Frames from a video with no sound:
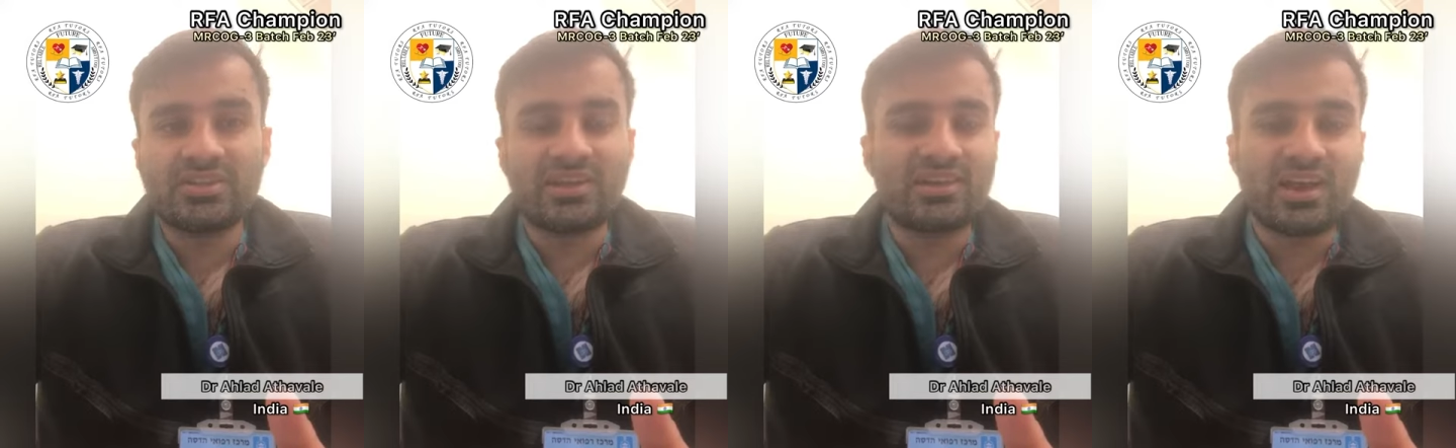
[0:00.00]

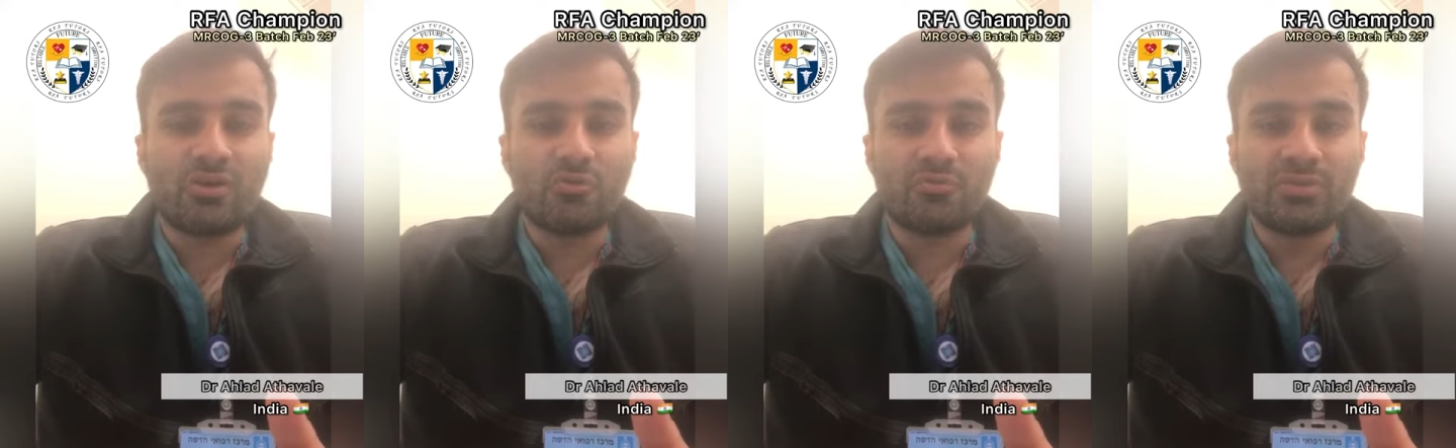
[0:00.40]
and
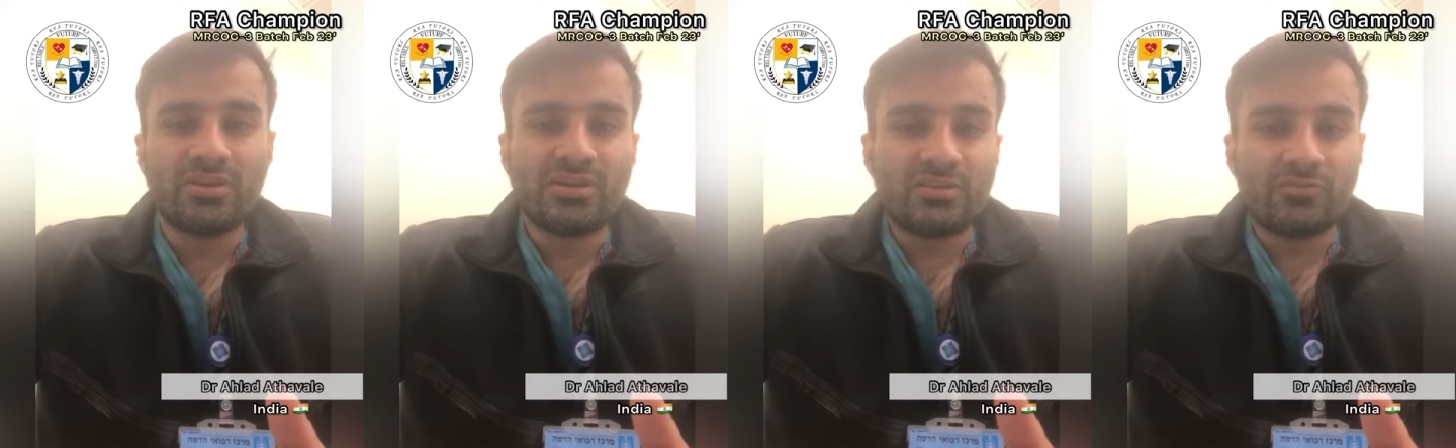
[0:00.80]
now
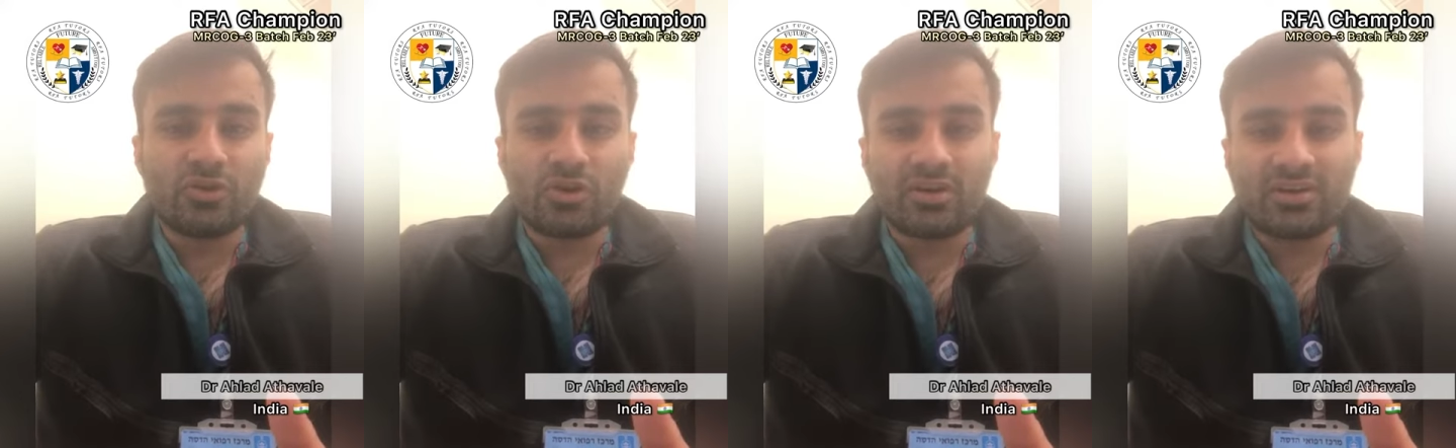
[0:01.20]
we
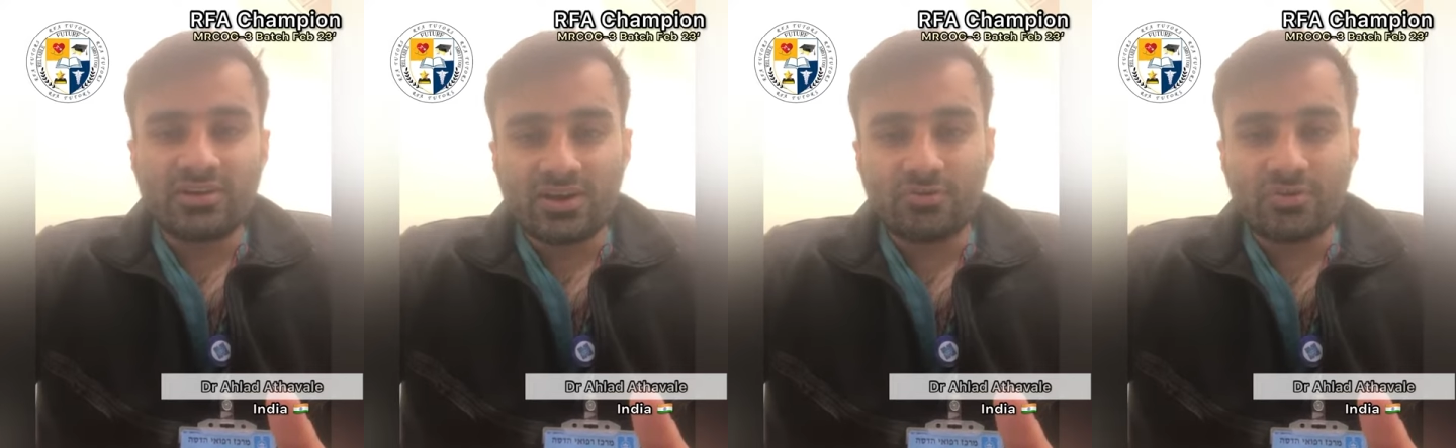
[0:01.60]
all are
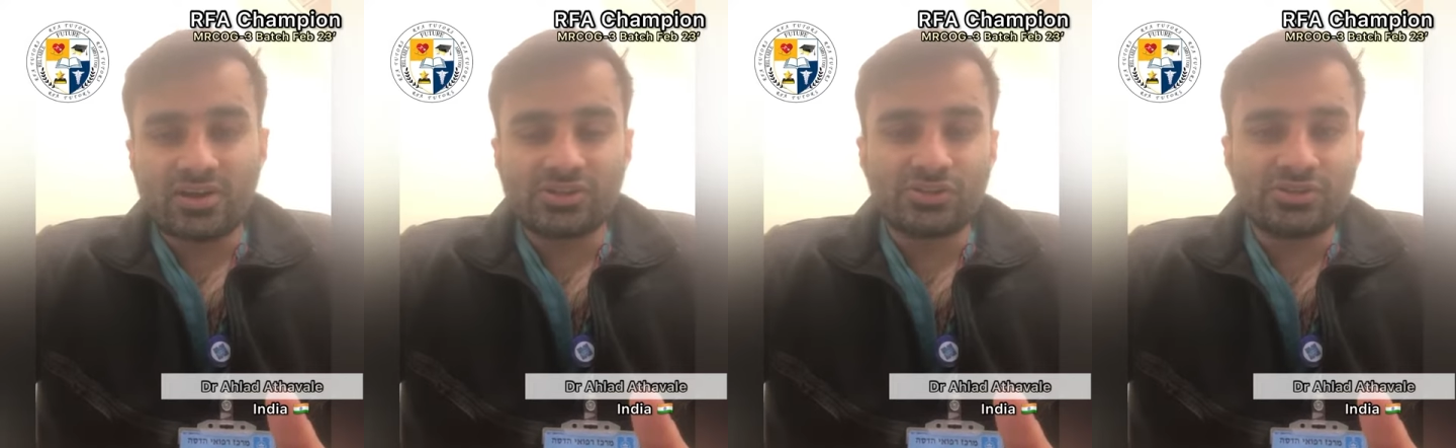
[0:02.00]
now
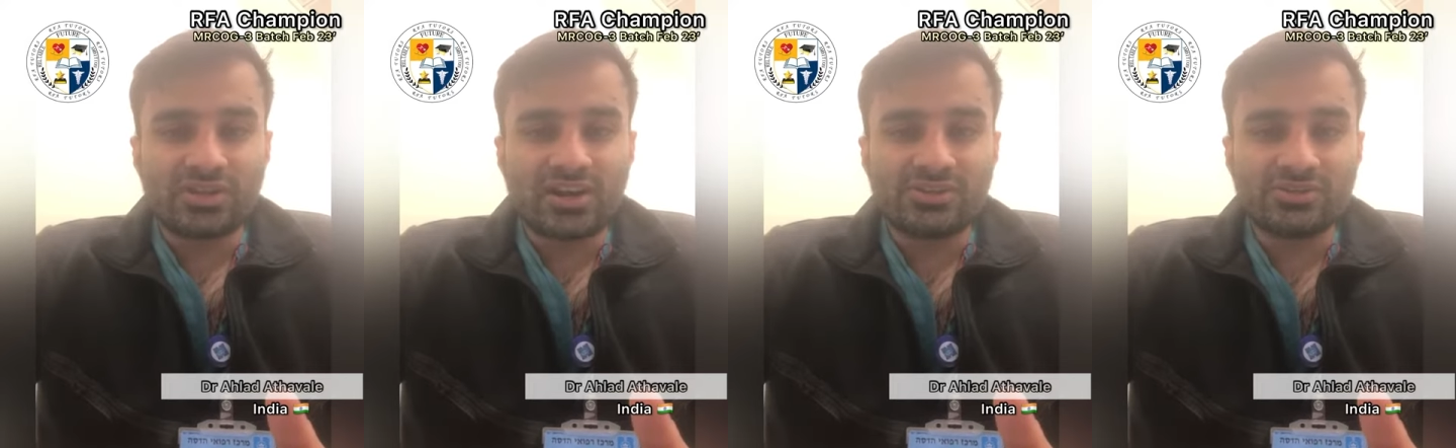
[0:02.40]

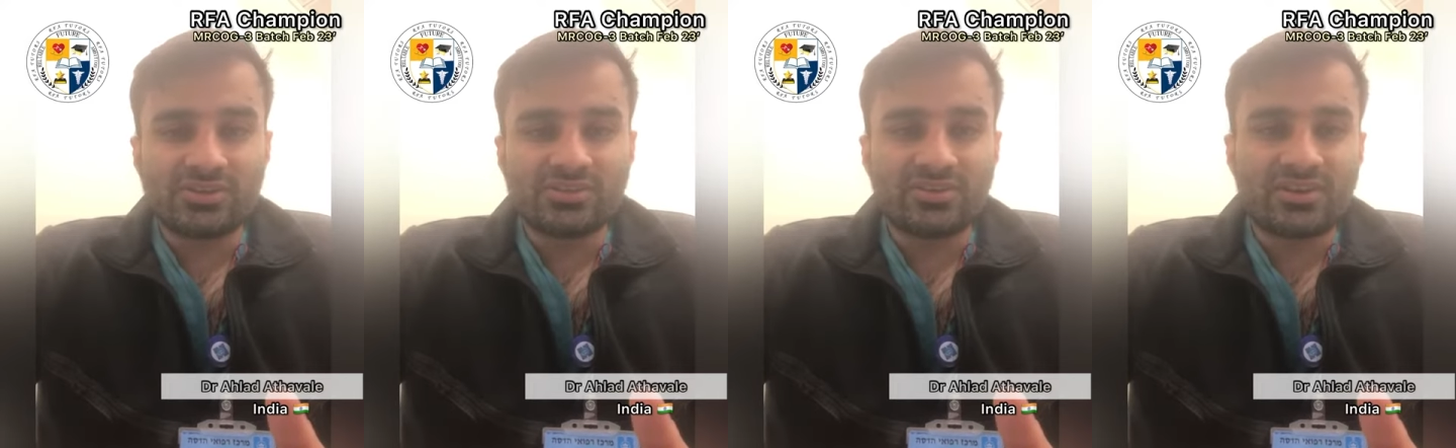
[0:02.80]
RCOG
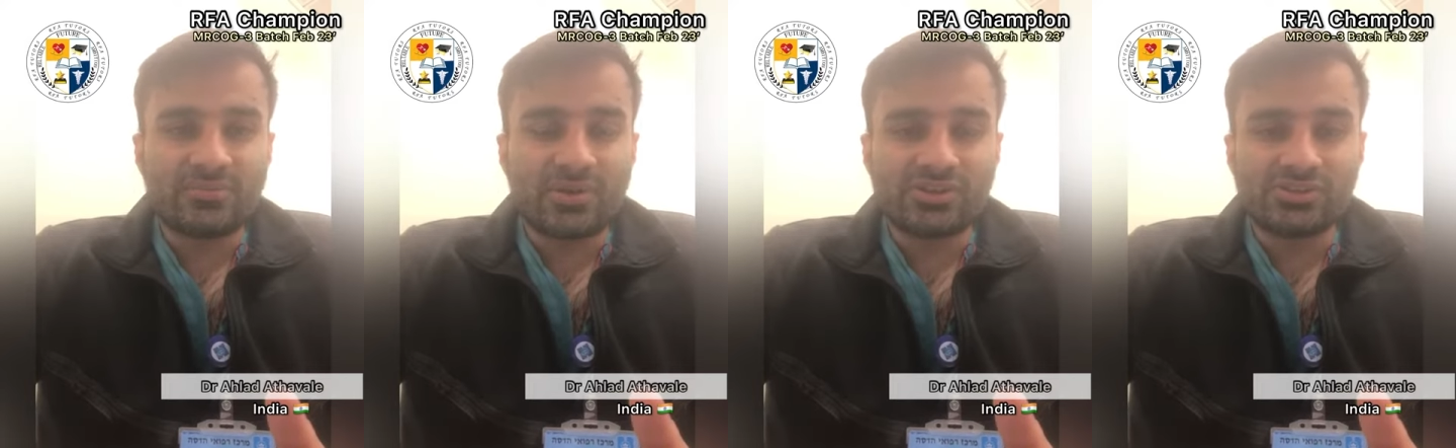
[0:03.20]
graduates or
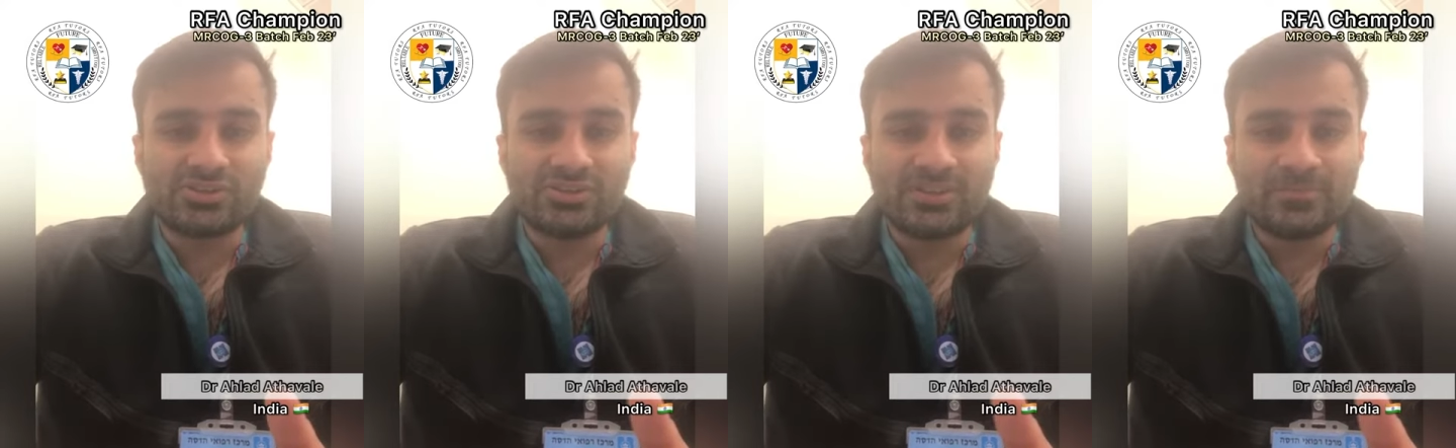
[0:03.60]

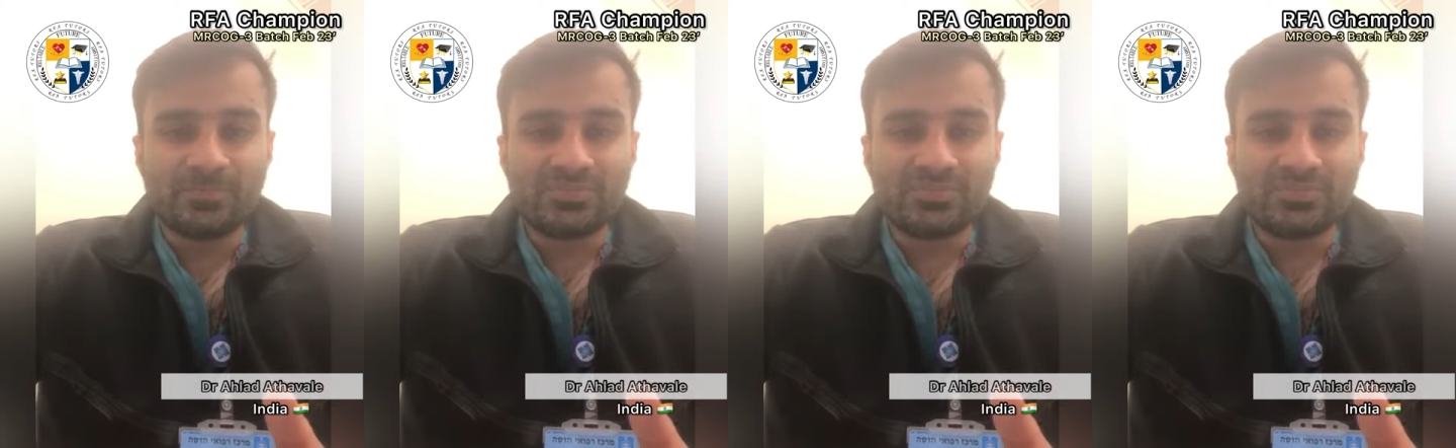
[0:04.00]
MRCOG